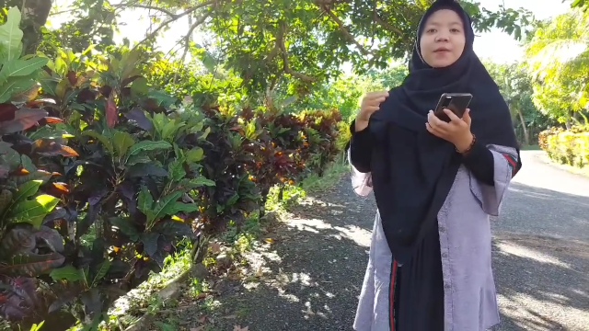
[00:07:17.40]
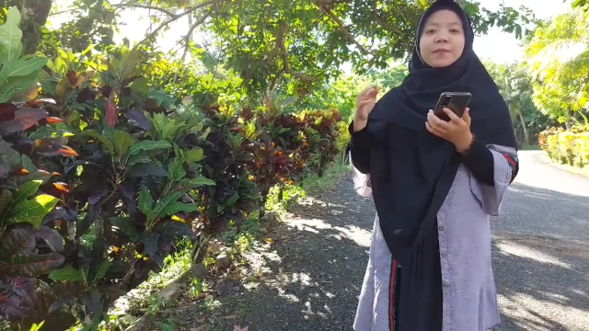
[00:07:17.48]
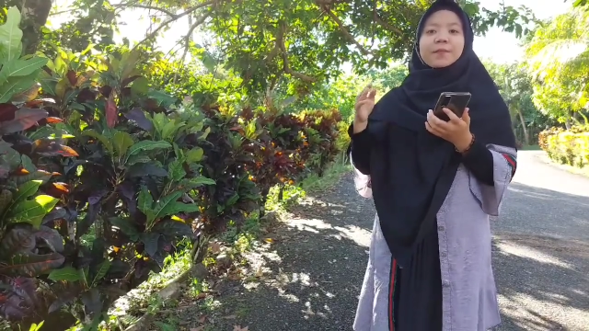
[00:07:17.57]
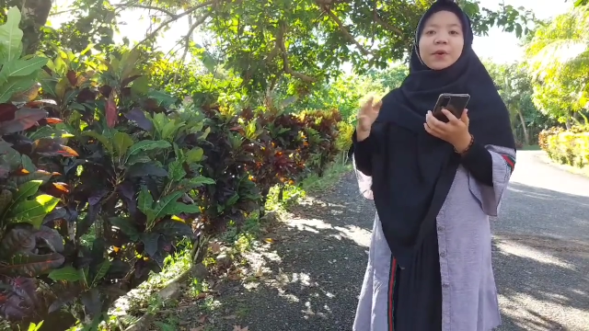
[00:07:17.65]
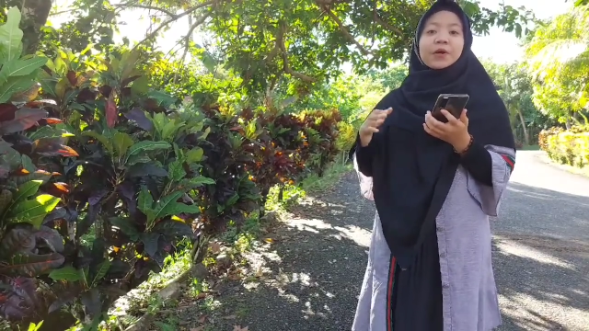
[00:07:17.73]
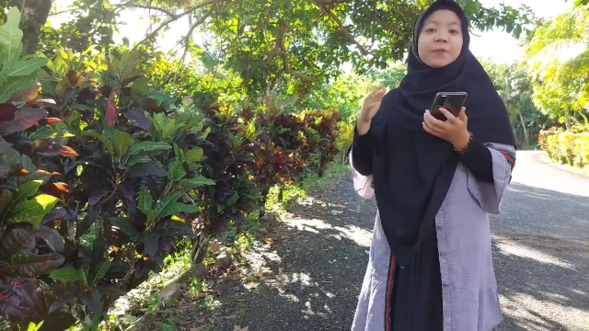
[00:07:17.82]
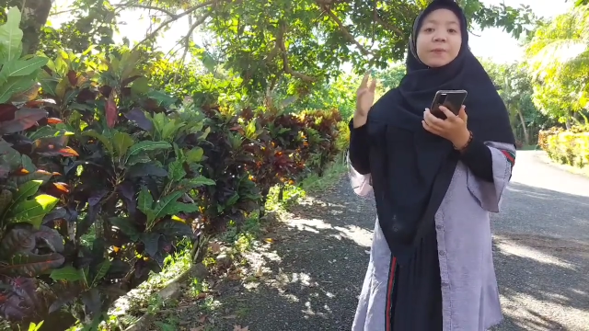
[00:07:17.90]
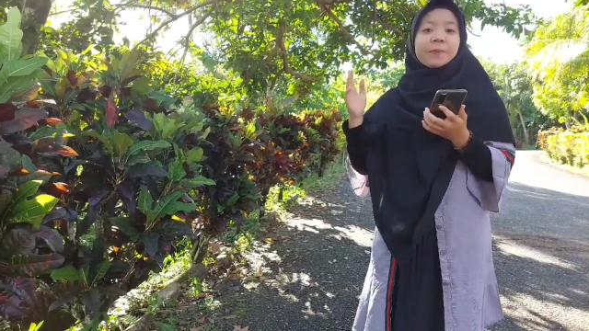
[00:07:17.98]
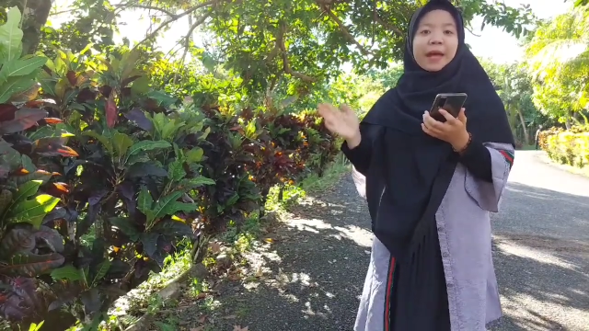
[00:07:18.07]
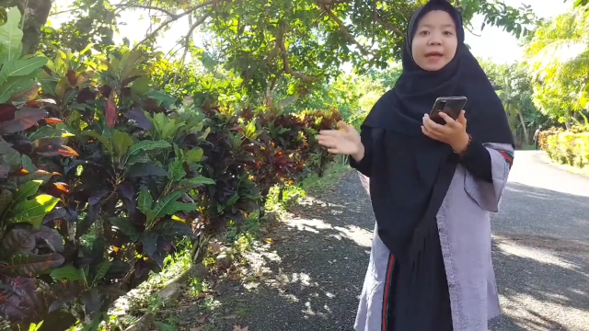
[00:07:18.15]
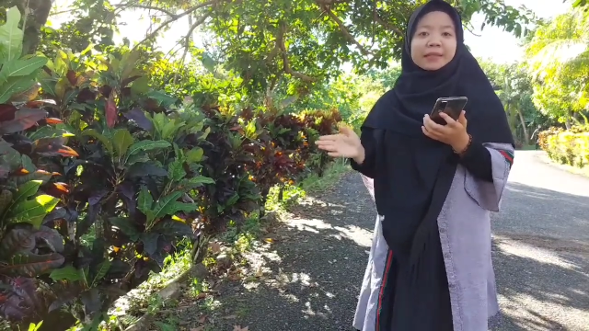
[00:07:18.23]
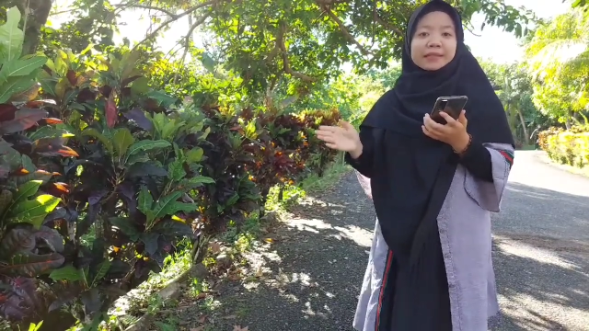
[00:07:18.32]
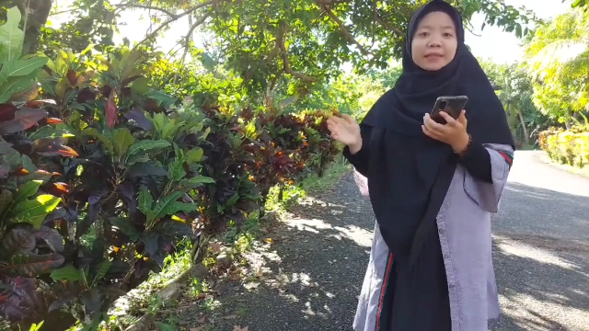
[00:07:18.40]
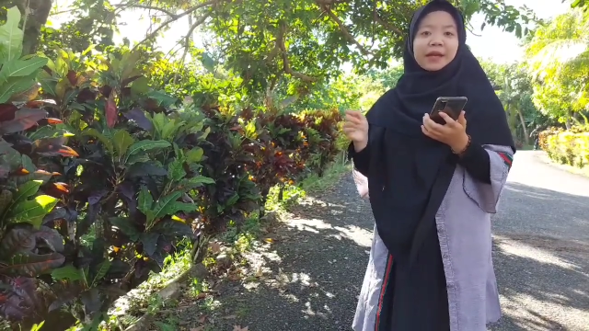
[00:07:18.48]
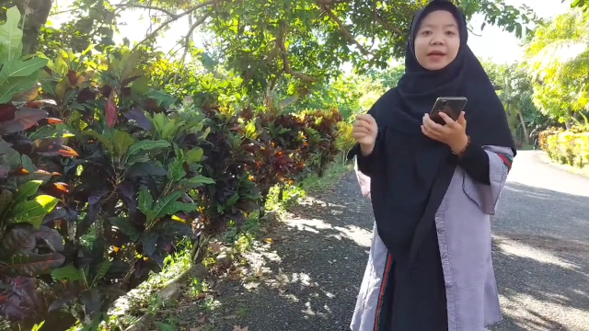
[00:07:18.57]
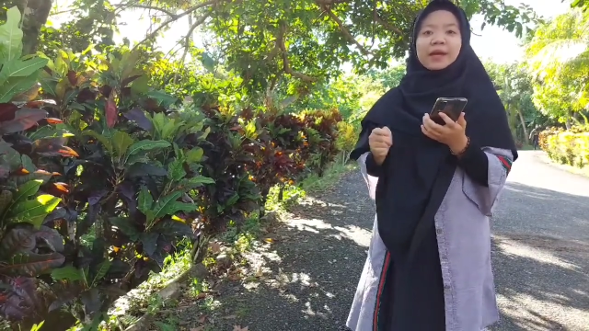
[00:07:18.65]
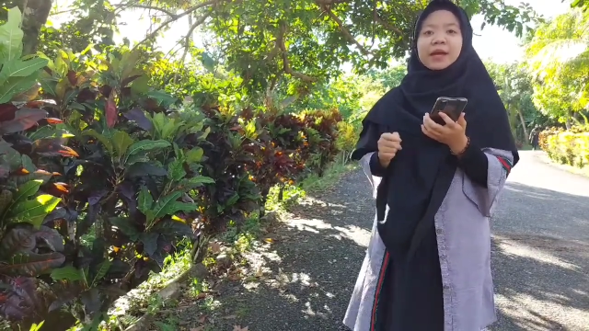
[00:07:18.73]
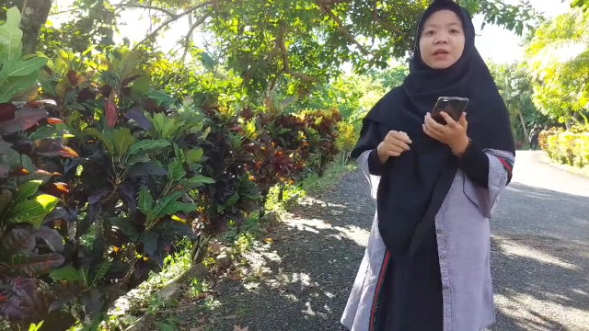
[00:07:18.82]
predominates
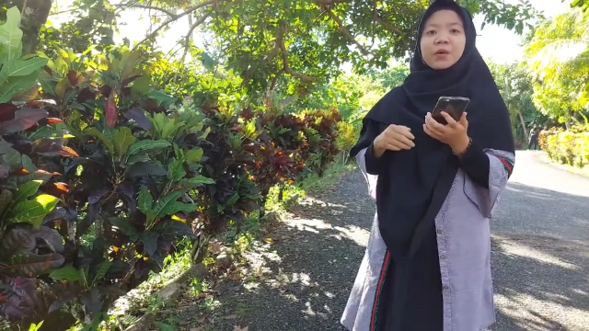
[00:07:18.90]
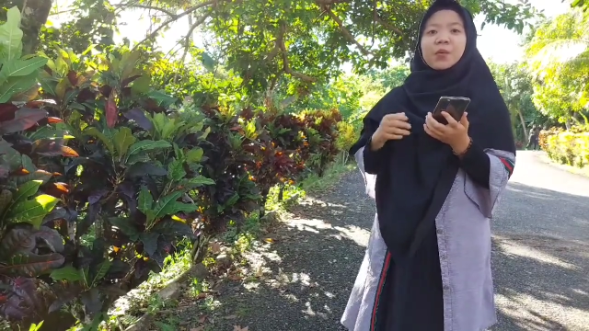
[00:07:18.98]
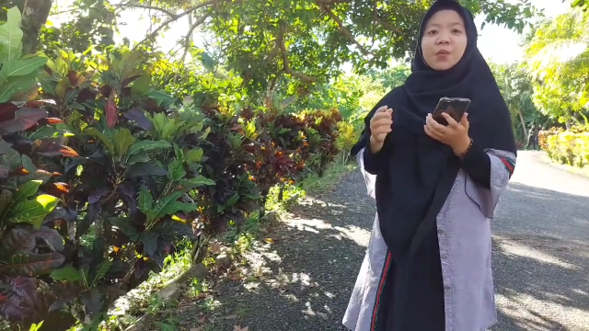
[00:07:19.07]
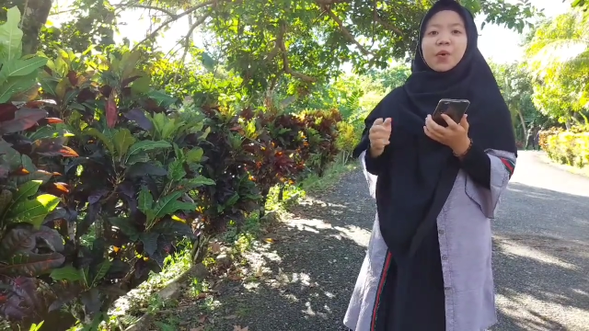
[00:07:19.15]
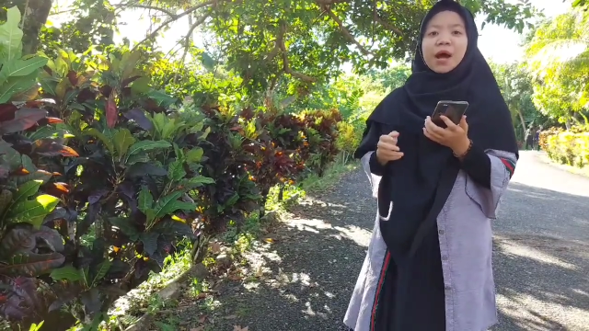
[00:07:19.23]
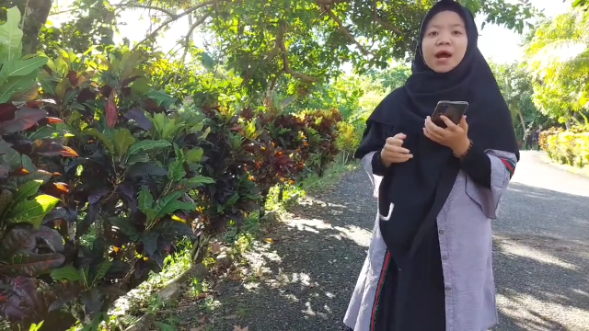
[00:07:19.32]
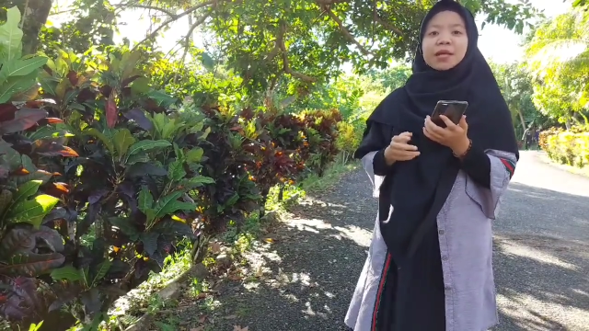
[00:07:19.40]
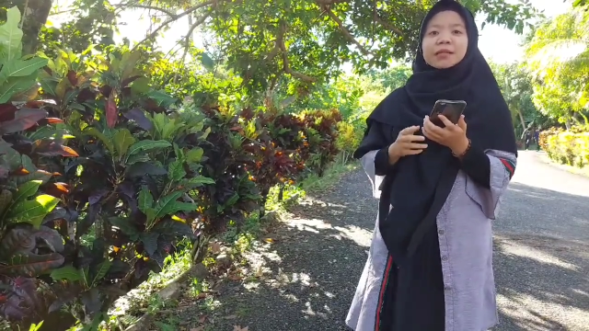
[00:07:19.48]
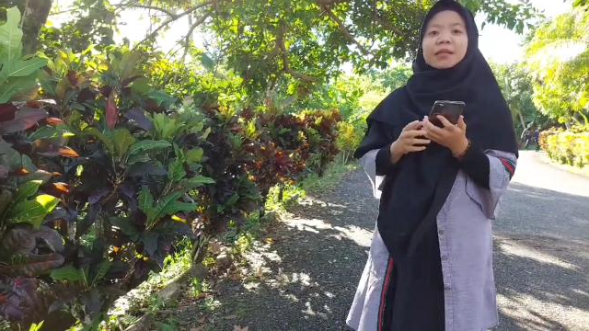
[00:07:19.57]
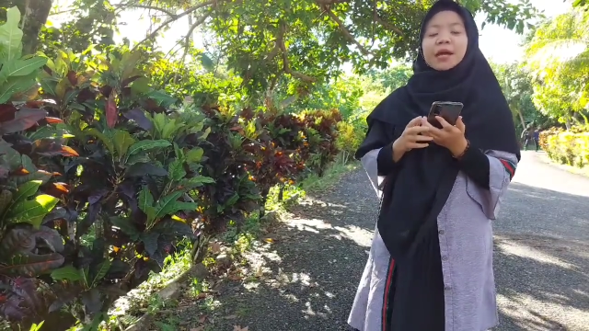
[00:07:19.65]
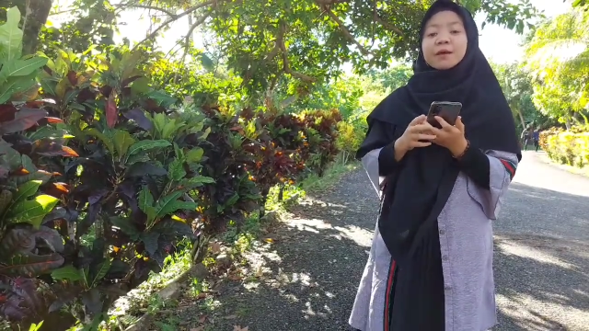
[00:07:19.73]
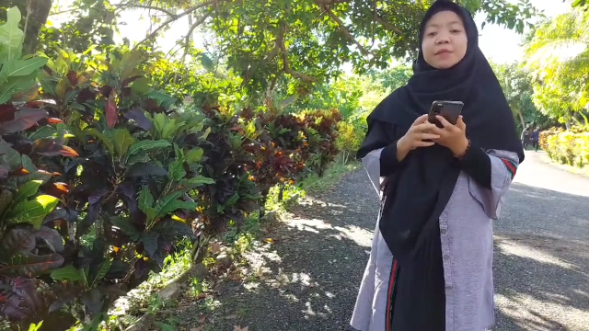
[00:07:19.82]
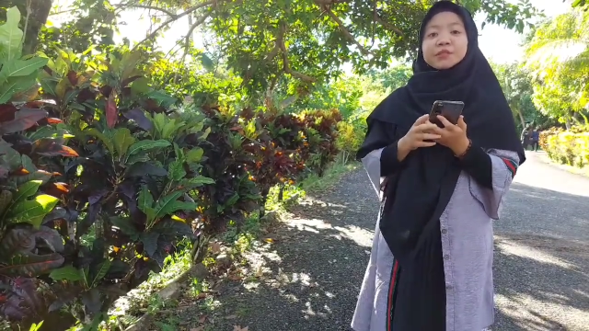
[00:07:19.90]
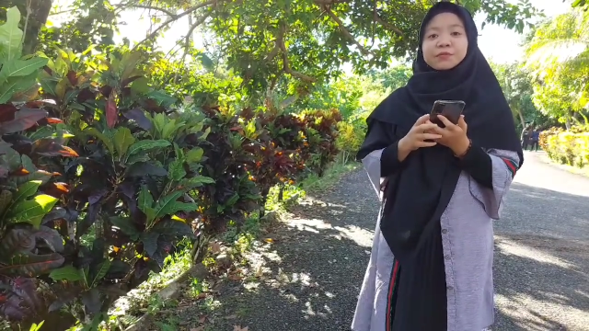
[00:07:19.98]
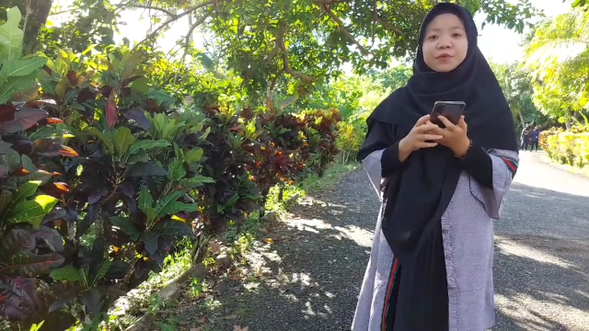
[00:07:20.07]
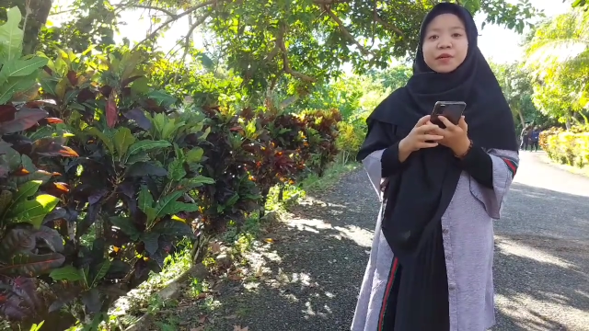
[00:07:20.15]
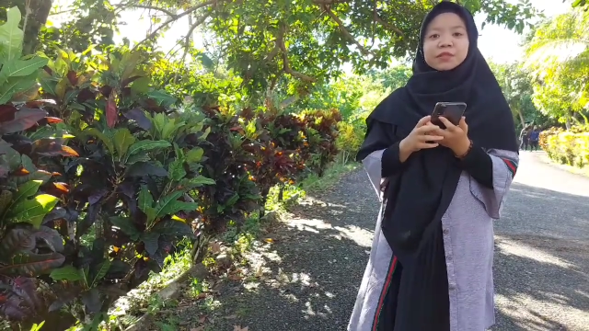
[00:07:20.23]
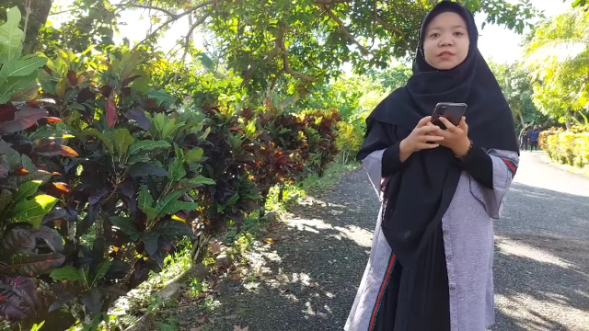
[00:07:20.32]
in one
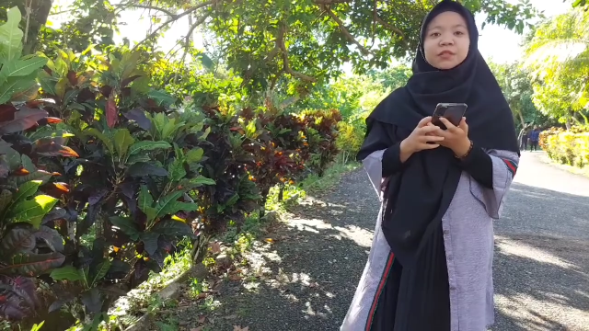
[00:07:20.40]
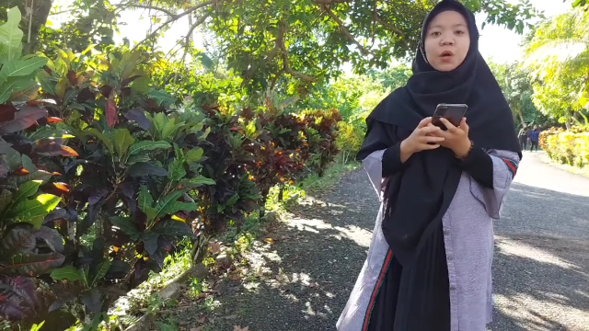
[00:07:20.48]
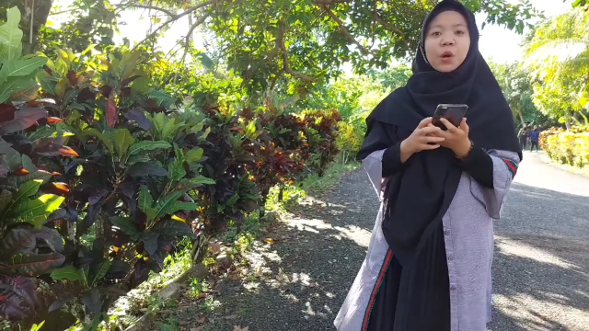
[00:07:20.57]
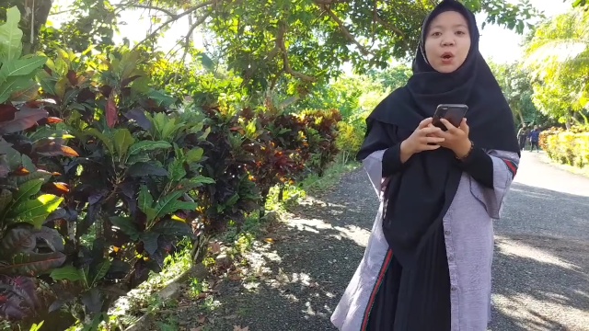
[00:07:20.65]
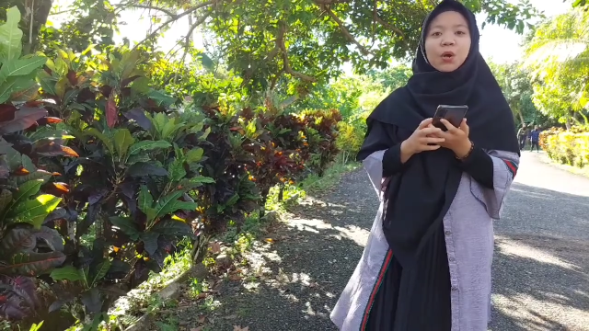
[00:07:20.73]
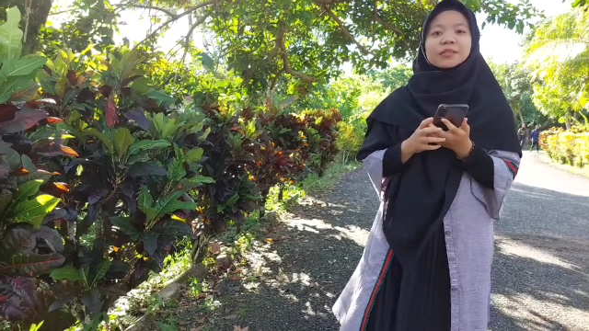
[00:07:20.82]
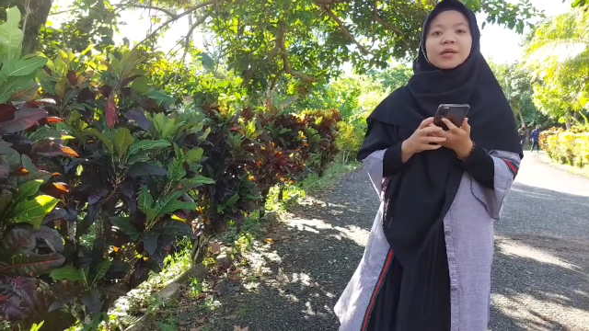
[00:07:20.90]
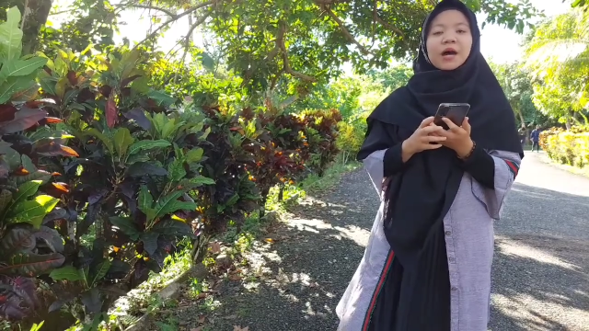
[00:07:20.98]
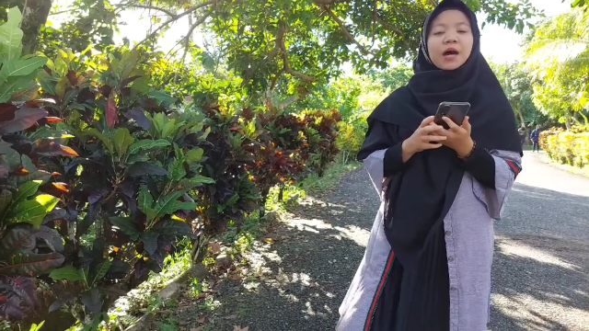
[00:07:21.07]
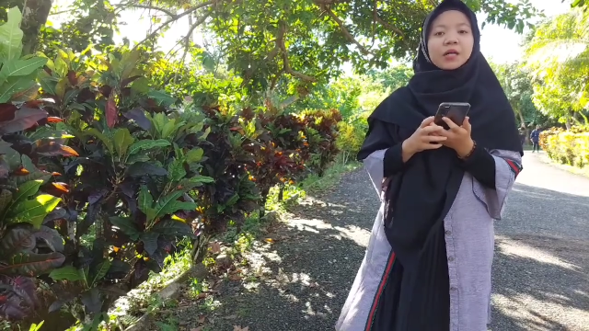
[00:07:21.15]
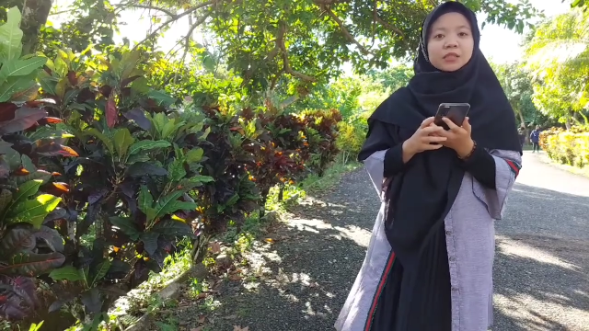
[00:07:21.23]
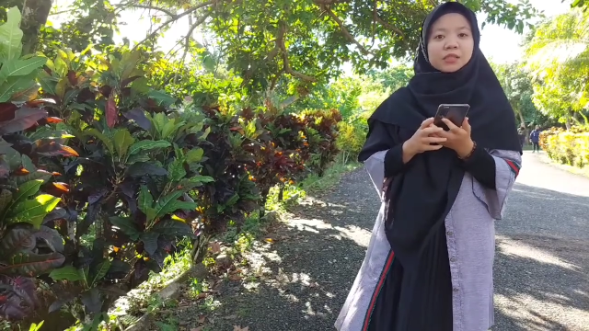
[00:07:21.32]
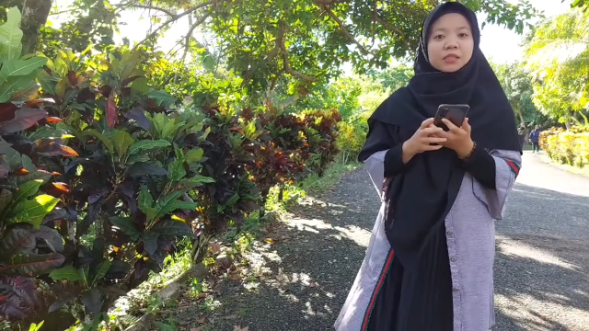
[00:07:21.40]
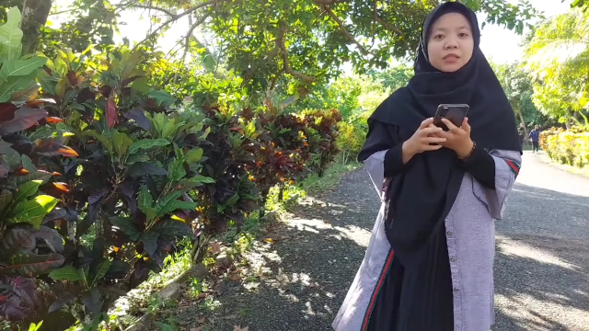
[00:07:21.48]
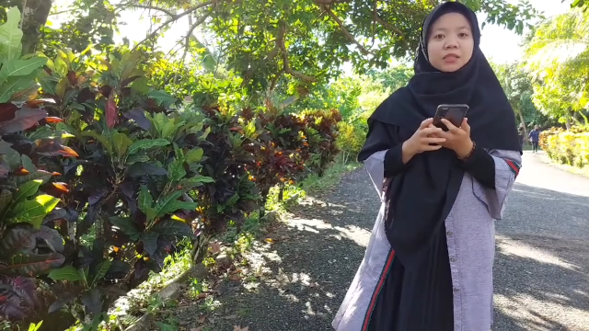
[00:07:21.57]
hemisphere or the other.